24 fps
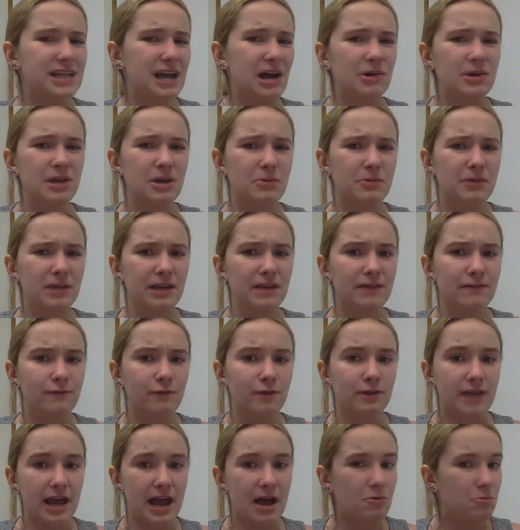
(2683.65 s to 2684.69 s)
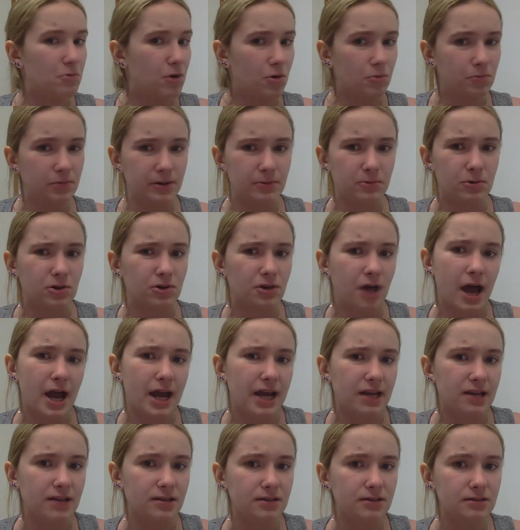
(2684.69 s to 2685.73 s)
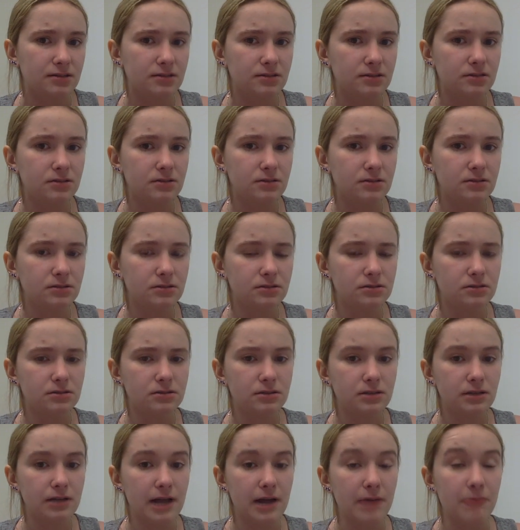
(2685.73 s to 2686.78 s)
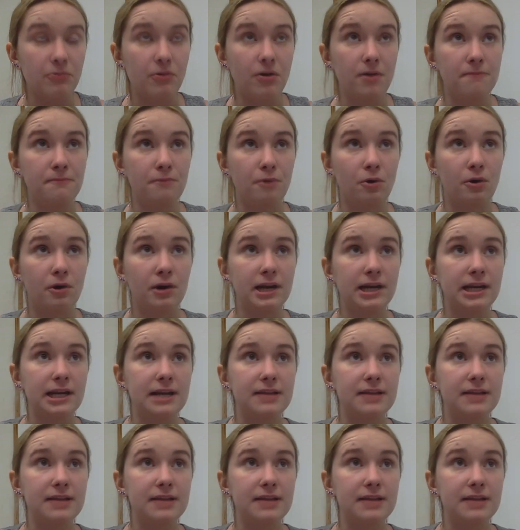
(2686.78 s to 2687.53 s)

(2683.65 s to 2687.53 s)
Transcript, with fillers: How can we forget what we were like at one point?